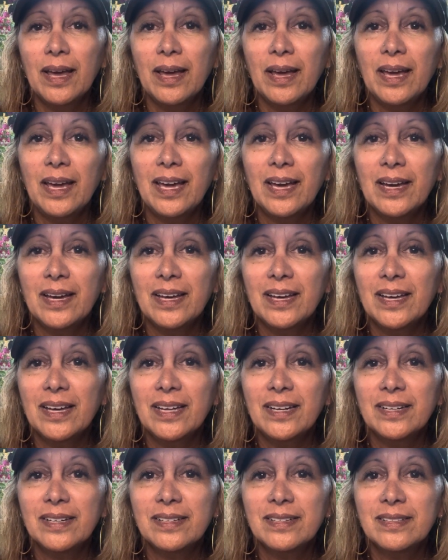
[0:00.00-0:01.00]

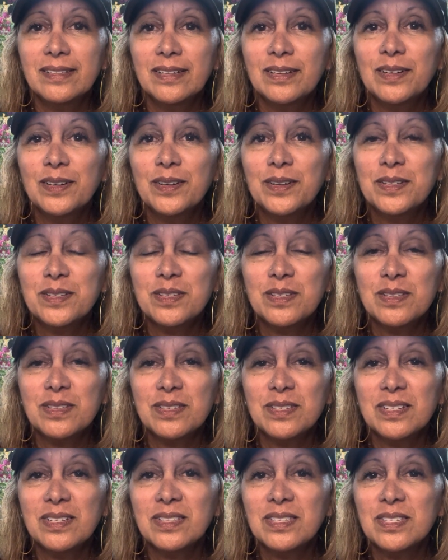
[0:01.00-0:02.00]
And there is a
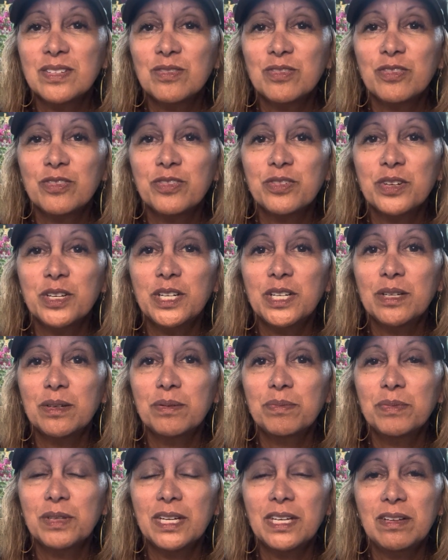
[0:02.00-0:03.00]
sense of
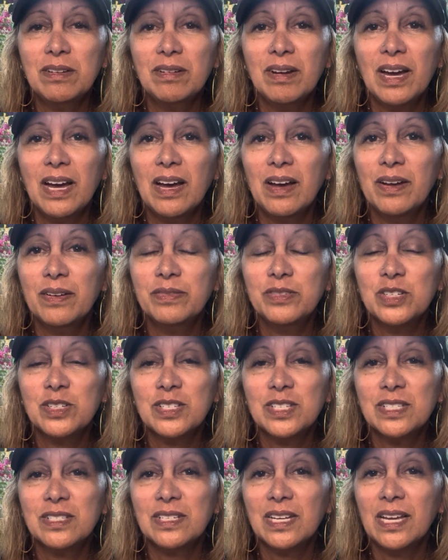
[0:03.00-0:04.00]
freedom that you have
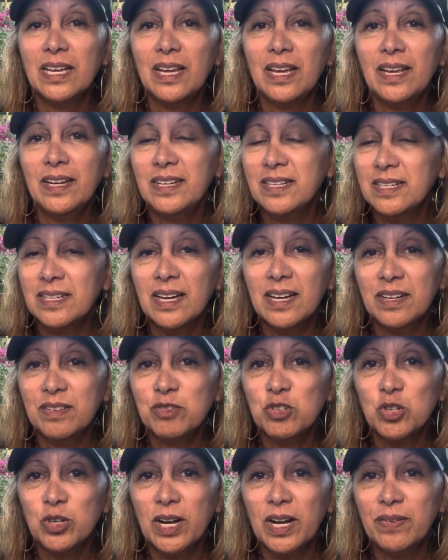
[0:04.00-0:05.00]
just any kind of
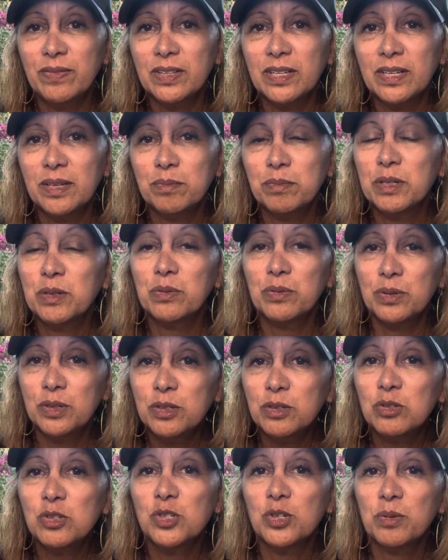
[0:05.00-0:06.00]
traveling, but
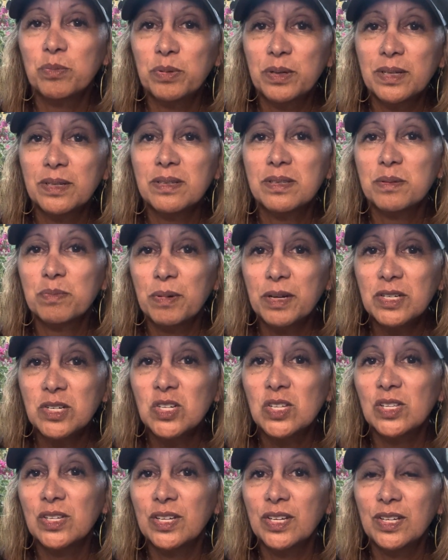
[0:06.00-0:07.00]
road tripping
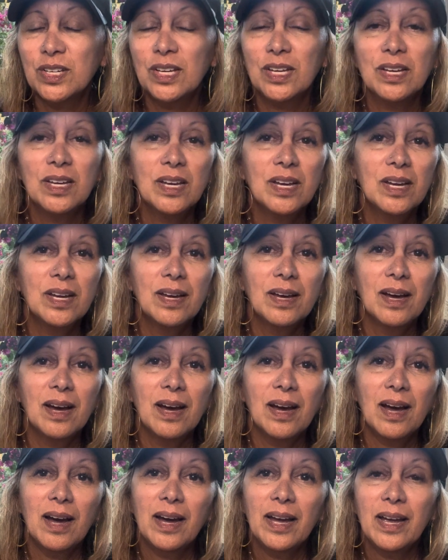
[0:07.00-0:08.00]
especially.
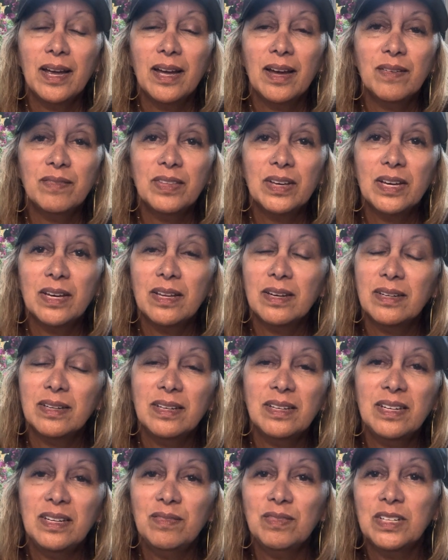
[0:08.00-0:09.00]
I have that.
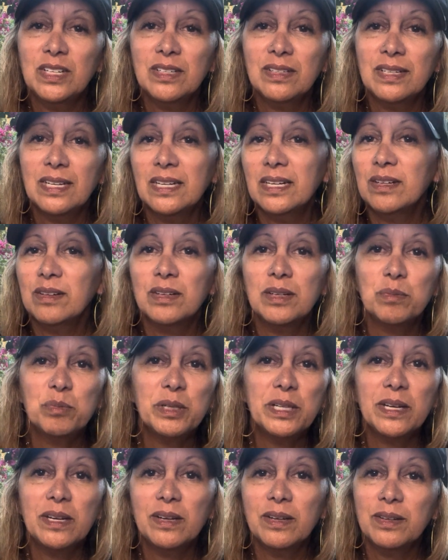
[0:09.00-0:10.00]
And even getting on a
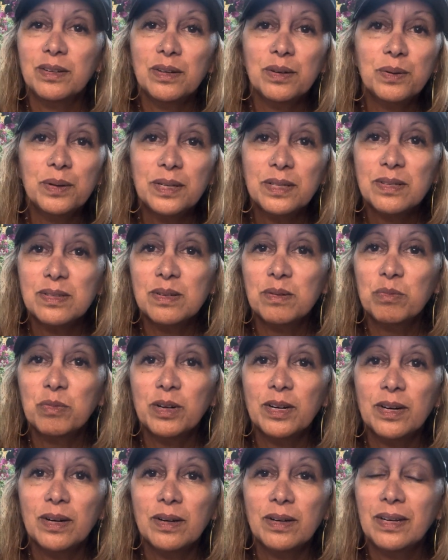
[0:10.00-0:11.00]
plane and going
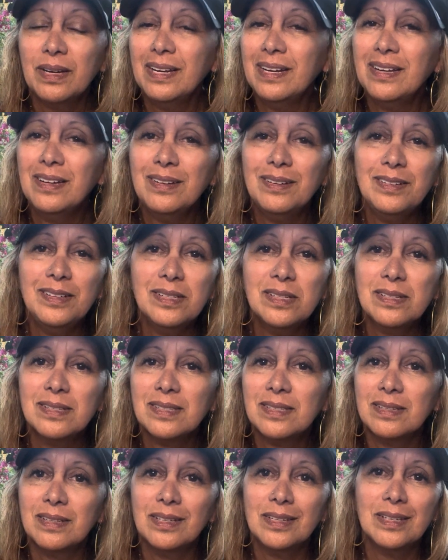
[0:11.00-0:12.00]
somewhere,
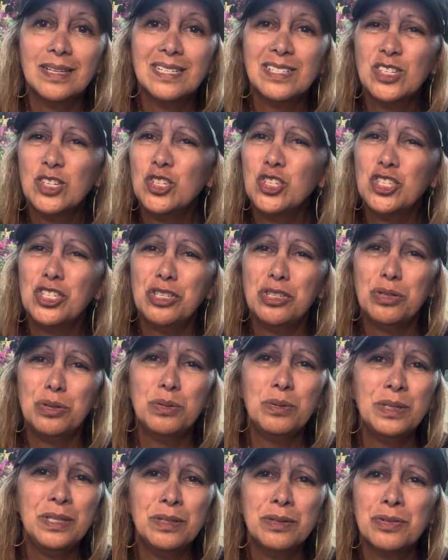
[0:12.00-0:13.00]
it's just
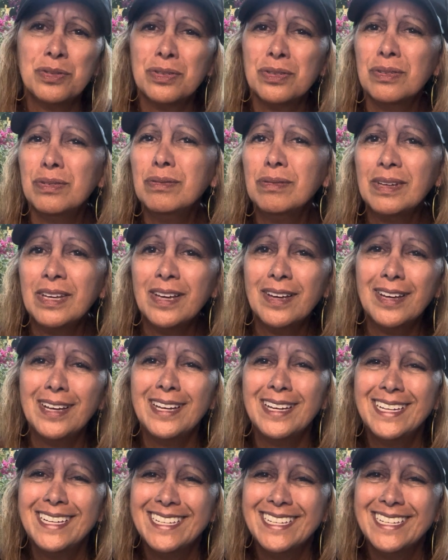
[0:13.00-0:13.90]
you and your suitcase.